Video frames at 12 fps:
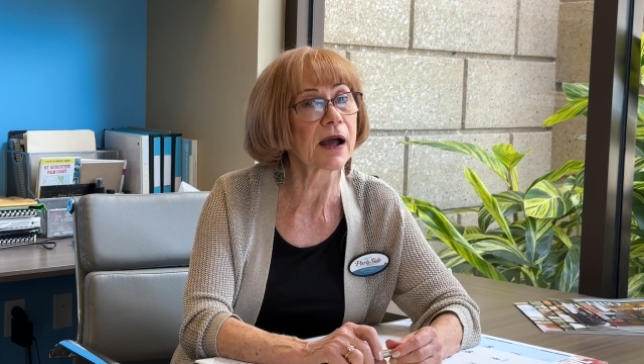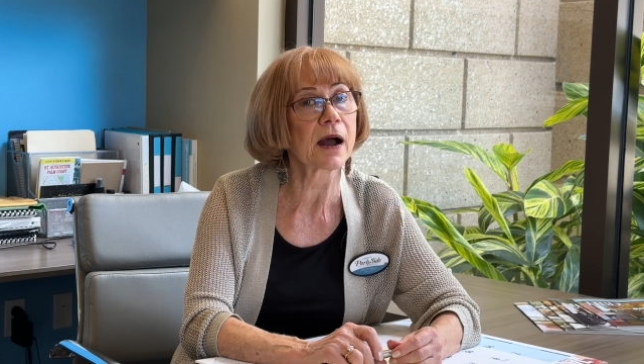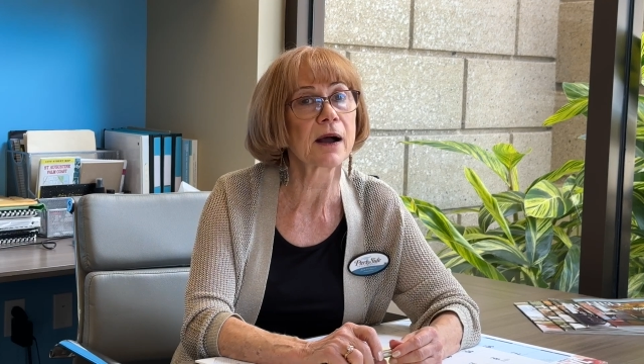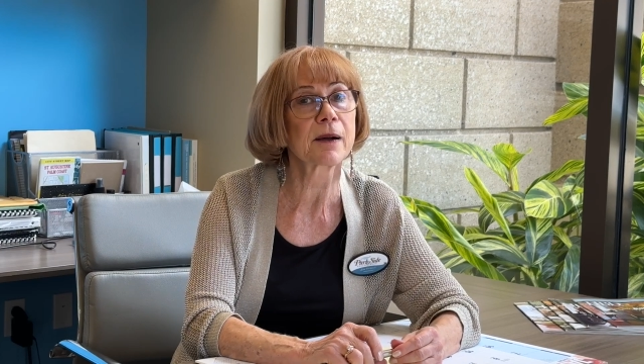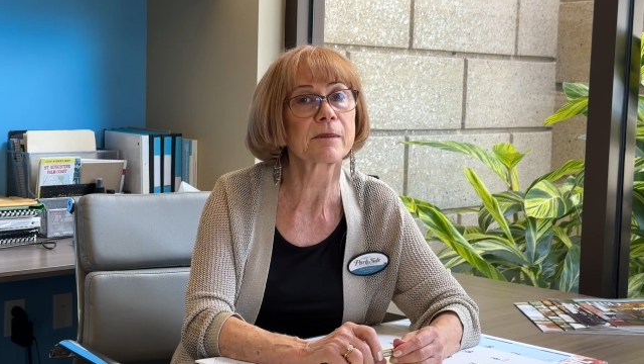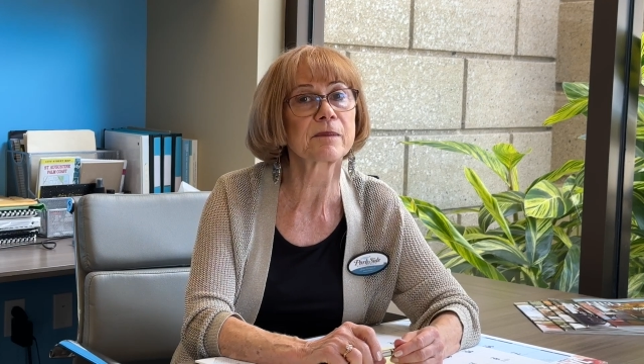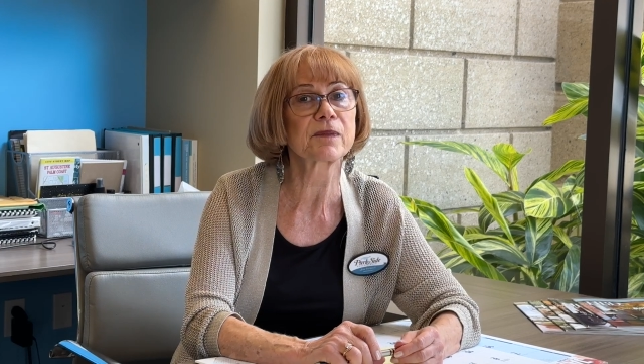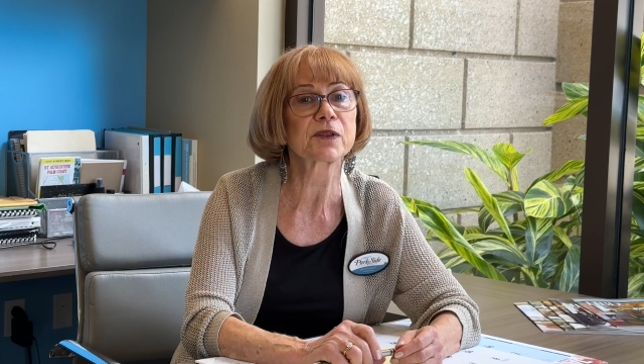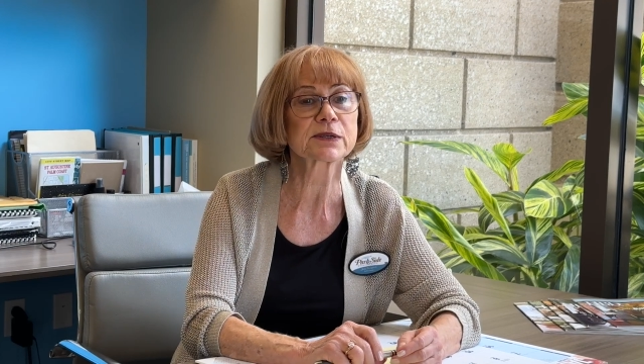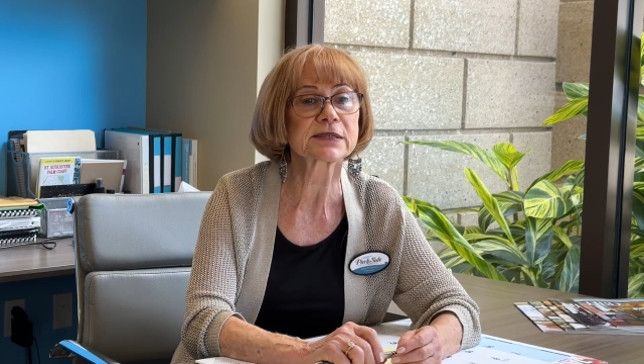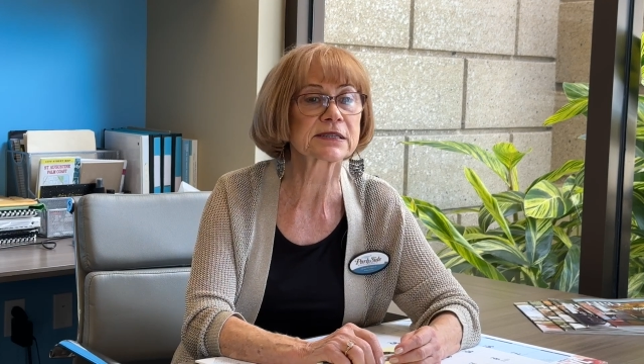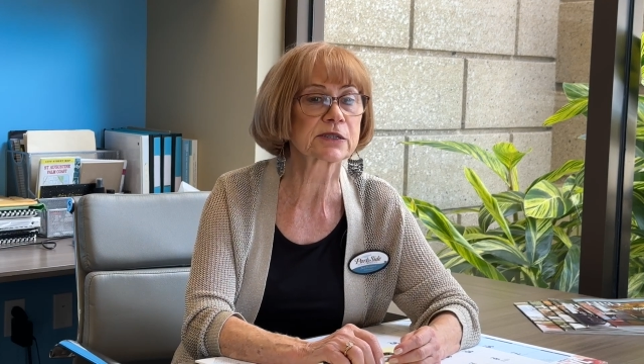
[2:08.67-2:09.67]
Um,
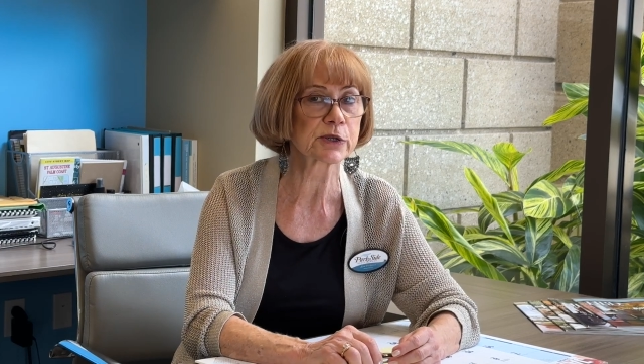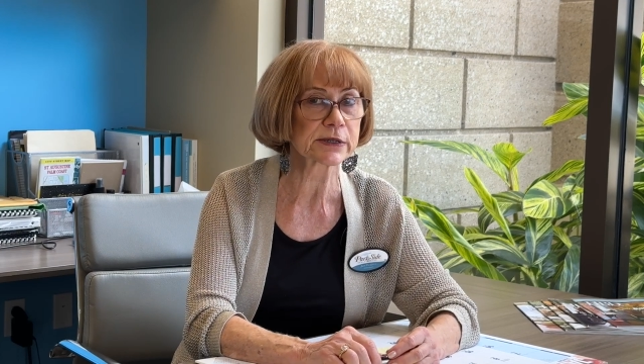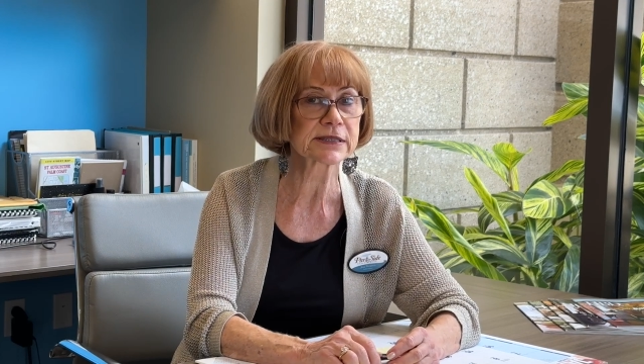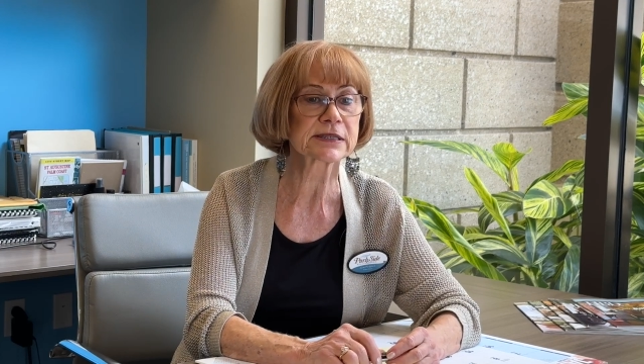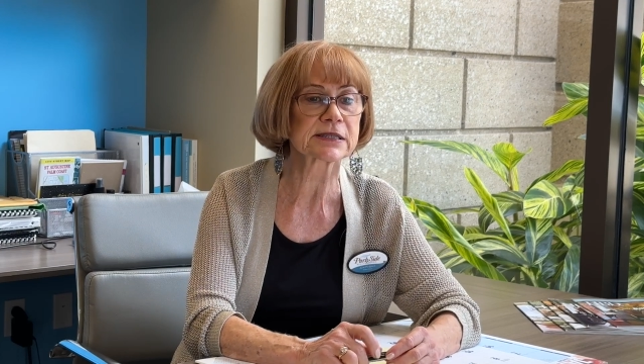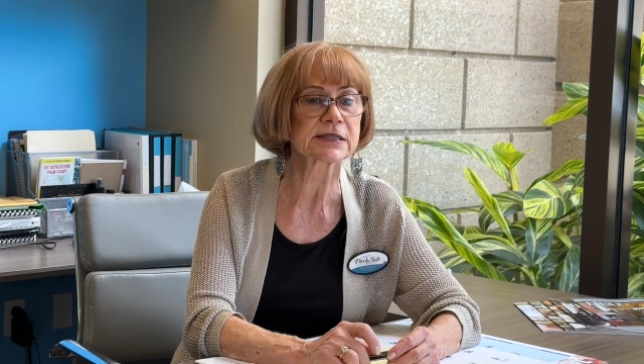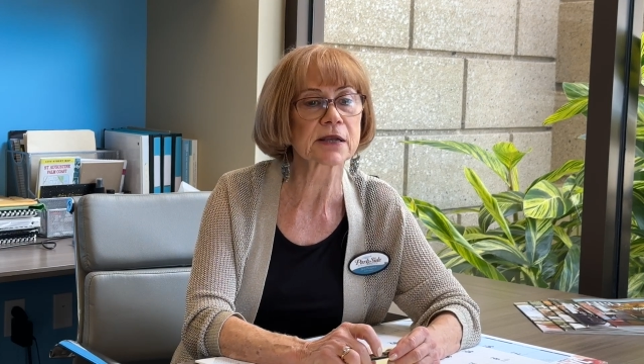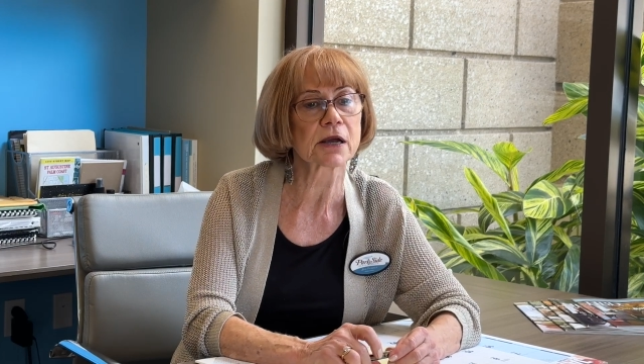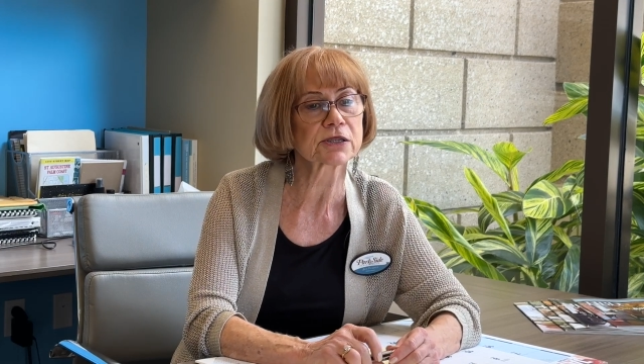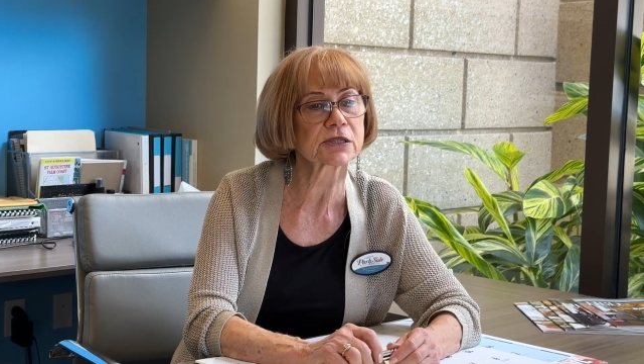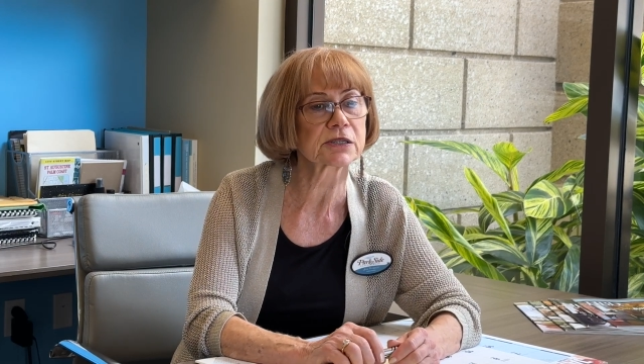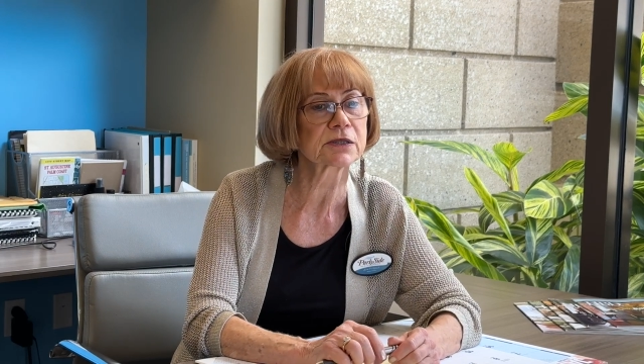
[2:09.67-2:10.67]
there's serious
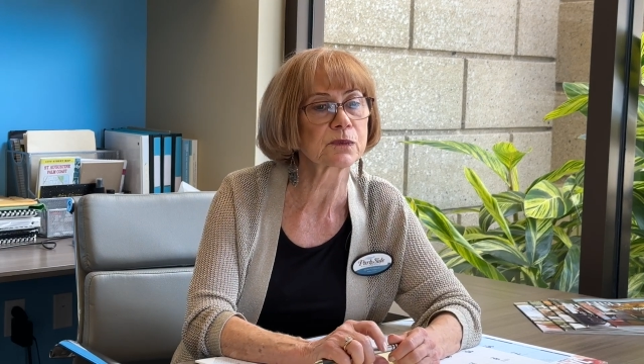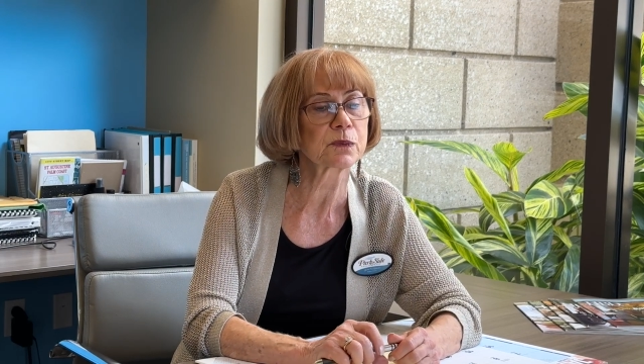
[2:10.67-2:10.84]
discussion